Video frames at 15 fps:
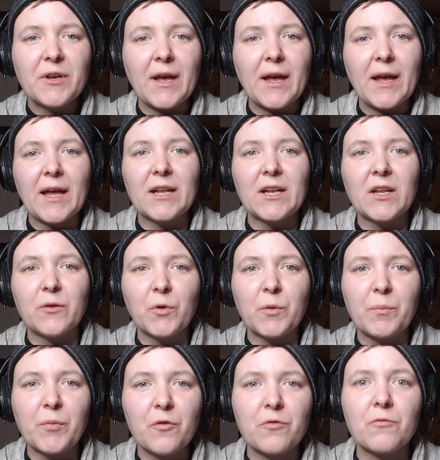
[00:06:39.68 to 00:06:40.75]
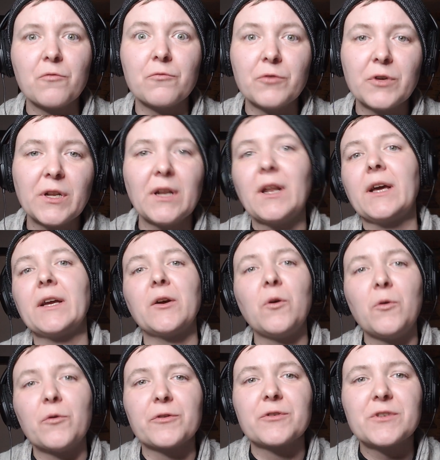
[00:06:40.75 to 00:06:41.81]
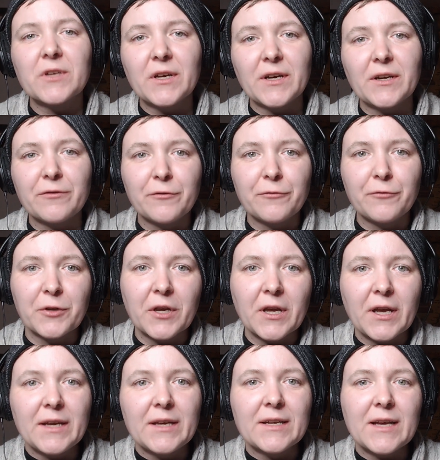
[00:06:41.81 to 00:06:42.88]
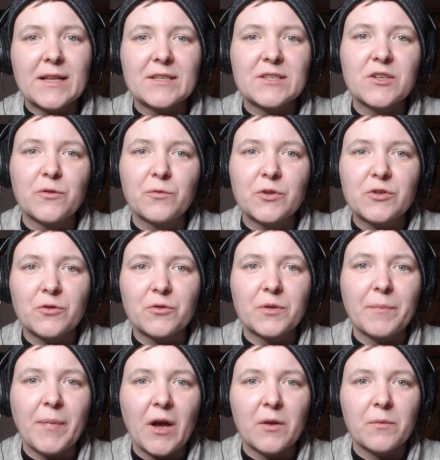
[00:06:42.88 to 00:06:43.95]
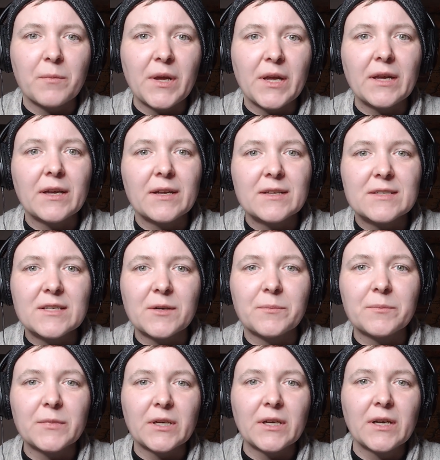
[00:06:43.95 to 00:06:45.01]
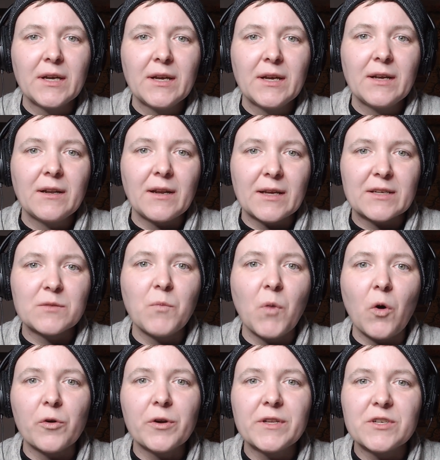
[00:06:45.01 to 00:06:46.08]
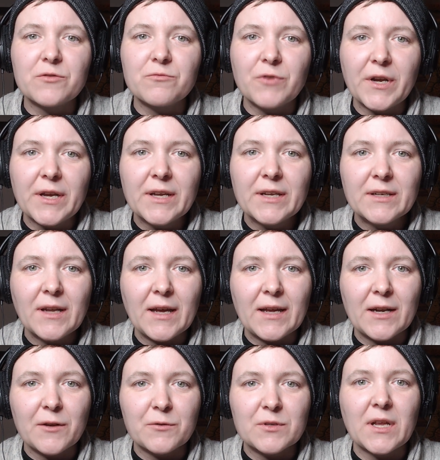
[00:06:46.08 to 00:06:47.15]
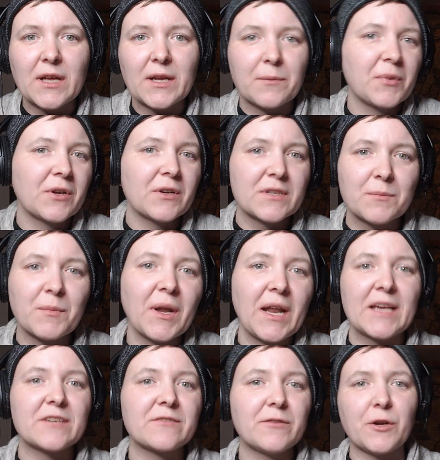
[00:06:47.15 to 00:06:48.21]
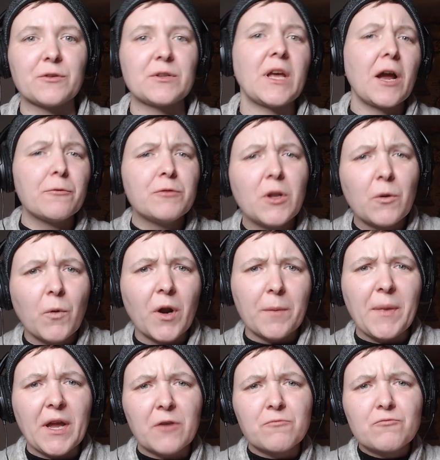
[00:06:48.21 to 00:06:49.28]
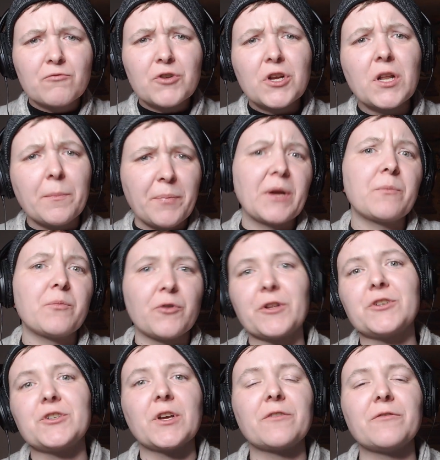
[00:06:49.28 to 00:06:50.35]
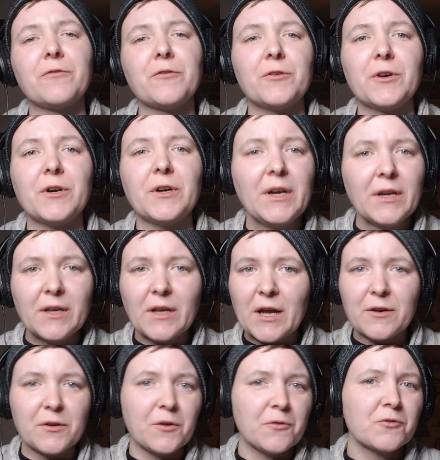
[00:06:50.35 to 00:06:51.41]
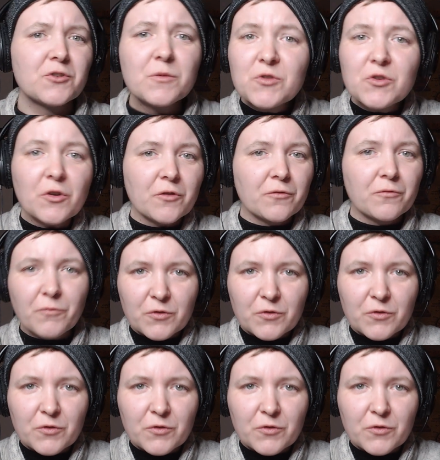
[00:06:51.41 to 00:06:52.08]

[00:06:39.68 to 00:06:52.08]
and we both really like orcs for 40k, and so we talked about making some orky terrain. And I was like, because in my last video I was like, I really want to make a really big project for, I don't know, some sort of